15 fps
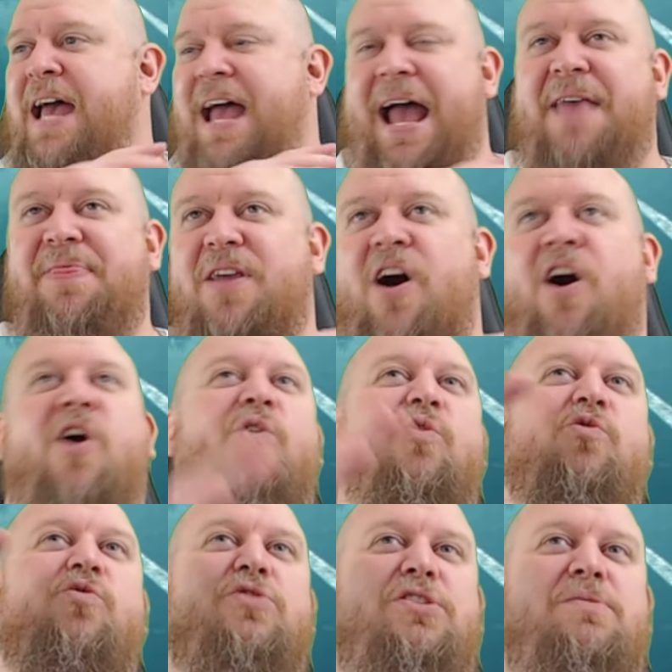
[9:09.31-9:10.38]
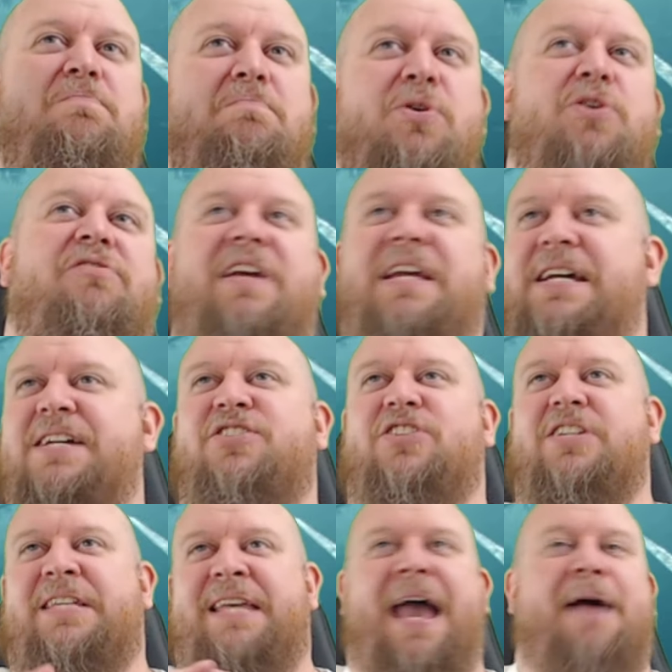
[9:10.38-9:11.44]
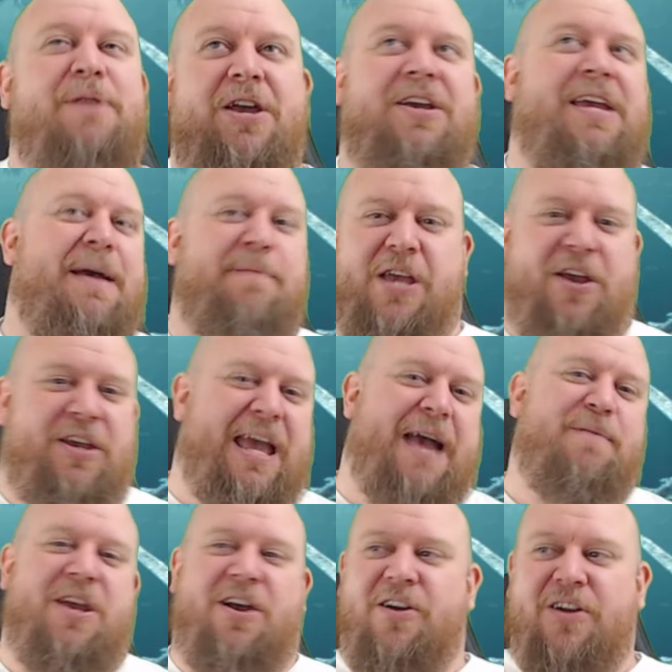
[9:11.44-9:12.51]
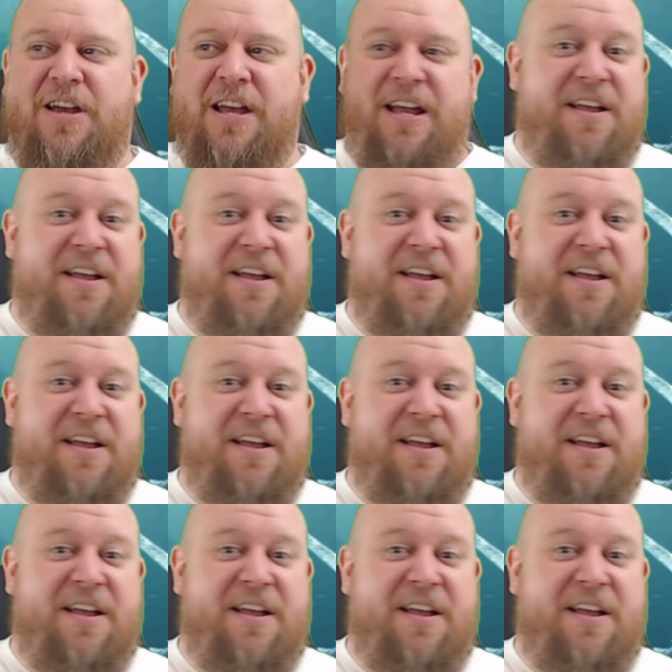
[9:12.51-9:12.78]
And the whole movie is just cameo, cameo, cameo.